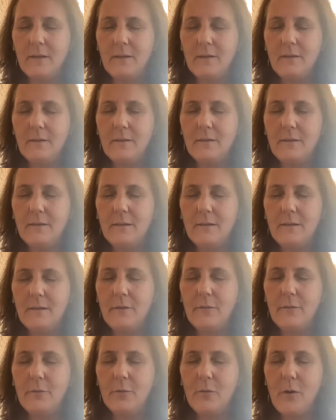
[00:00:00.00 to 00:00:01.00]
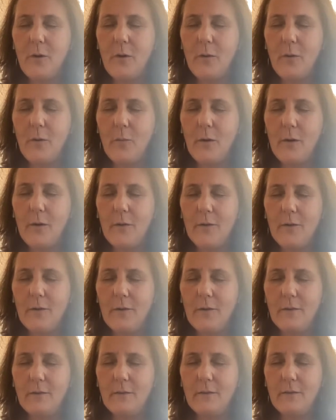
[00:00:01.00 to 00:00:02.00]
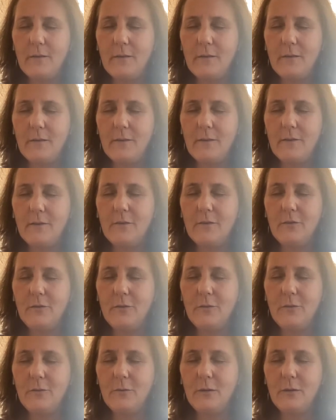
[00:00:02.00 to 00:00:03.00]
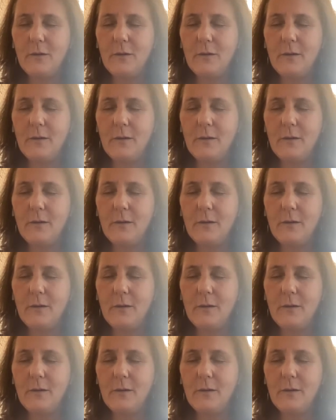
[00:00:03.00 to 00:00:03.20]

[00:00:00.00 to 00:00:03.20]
sink through our awareness into